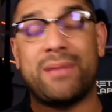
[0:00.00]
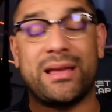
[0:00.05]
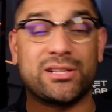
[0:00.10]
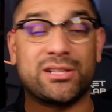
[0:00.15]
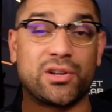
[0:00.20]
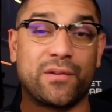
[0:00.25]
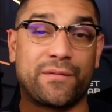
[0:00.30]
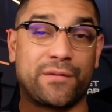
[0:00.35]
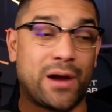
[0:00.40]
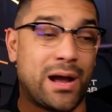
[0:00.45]
So
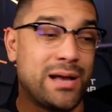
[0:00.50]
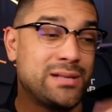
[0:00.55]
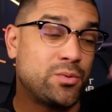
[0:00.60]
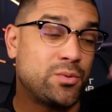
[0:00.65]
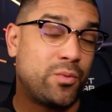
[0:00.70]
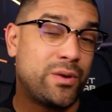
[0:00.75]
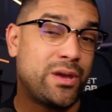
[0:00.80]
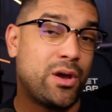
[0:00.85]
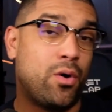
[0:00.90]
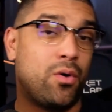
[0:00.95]
for us, we
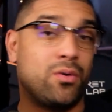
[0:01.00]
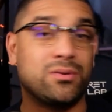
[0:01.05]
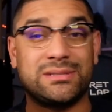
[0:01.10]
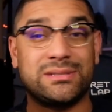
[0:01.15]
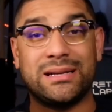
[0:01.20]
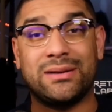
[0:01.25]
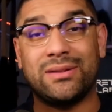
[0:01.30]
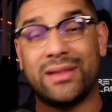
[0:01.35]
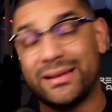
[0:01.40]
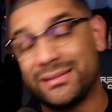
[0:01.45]

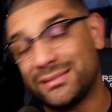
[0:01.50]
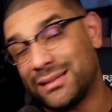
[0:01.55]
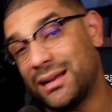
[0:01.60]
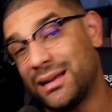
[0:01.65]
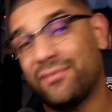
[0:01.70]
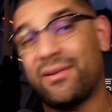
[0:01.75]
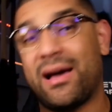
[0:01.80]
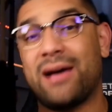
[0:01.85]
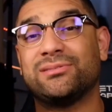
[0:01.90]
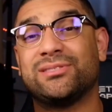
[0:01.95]
wholesale a ton of
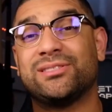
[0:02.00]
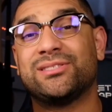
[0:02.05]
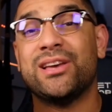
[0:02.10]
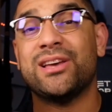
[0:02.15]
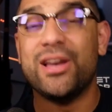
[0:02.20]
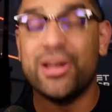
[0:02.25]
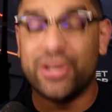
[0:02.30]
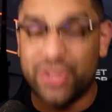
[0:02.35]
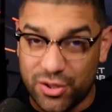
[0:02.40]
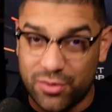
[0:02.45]
houses
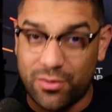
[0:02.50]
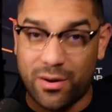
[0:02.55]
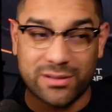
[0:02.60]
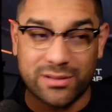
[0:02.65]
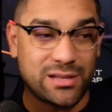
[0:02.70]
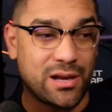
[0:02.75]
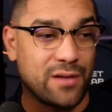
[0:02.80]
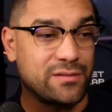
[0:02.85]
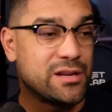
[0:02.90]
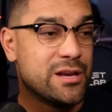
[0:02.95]
to
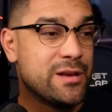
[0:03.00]
ourselves.